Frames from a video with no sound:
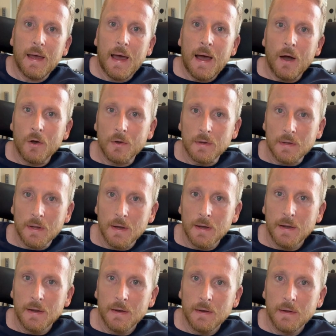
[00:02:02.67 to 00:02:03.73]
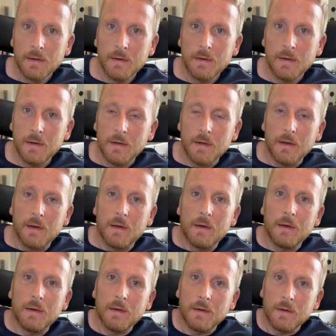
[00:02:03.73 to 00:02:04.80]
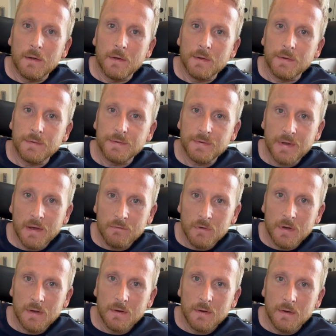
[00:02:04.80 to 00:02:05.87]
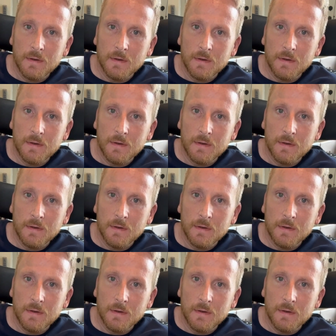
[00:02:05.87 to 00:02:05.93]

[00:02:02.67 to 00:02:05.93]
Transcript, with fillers: alkaline, seven